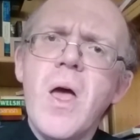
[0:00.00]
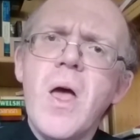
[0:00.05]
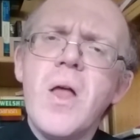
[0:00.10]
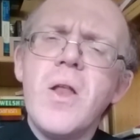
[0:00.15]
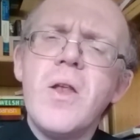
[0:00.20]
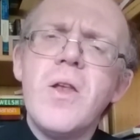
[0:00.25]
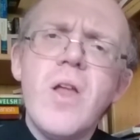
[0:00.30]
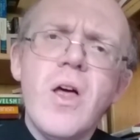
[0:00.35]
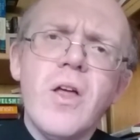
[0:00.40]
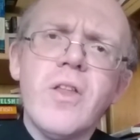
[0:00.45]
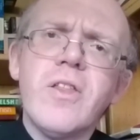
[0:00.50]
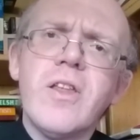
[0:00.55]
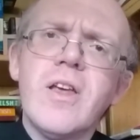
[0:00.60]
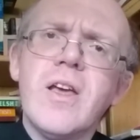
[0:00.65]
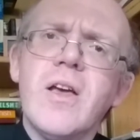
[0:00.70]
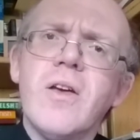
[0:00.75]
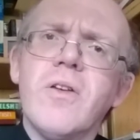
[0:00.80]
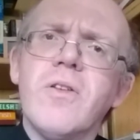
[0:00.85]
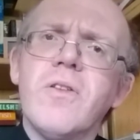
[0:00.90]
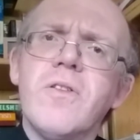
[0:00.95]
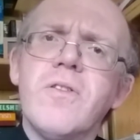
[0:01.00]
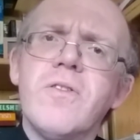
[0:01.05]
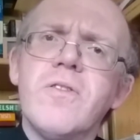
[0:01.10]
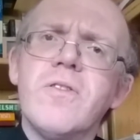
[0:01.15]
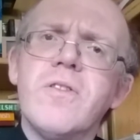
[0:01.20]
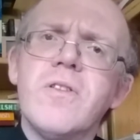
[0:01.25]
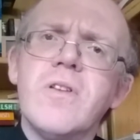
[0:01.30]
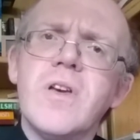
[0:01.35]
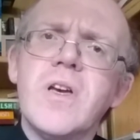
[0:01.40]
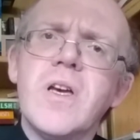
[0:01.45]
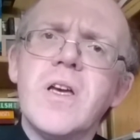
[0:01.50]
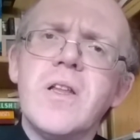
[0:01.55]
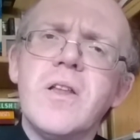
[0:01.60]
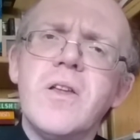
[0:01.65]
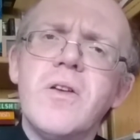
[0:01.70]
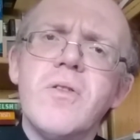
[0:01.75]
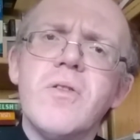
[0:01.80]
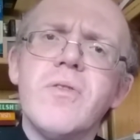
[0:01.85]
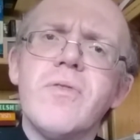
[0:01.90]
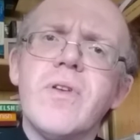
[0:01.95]
nothing else in
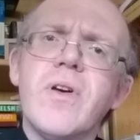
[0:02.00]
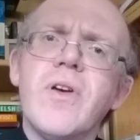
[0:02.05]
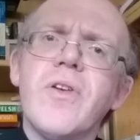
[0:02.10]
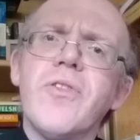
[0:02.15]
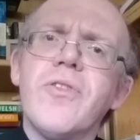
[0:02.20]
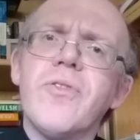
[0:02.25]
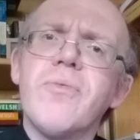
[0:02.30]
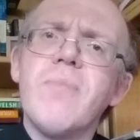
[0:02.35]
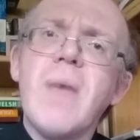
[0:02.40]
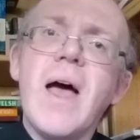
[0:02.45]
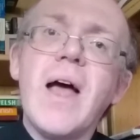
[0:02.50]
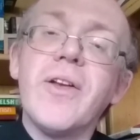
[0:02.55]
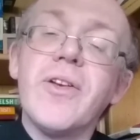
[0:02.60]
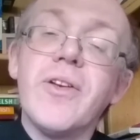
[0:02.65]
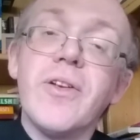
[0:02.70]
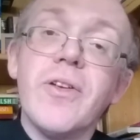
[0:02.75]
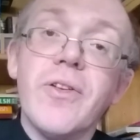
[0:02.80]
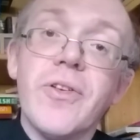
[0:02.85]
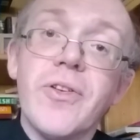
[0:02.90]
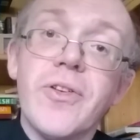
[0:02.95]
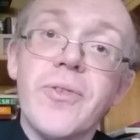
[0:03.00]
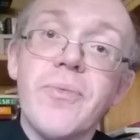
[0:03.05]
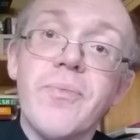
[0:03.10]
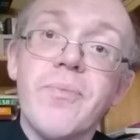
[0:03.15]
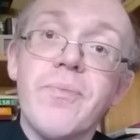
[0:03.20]
the universe matters.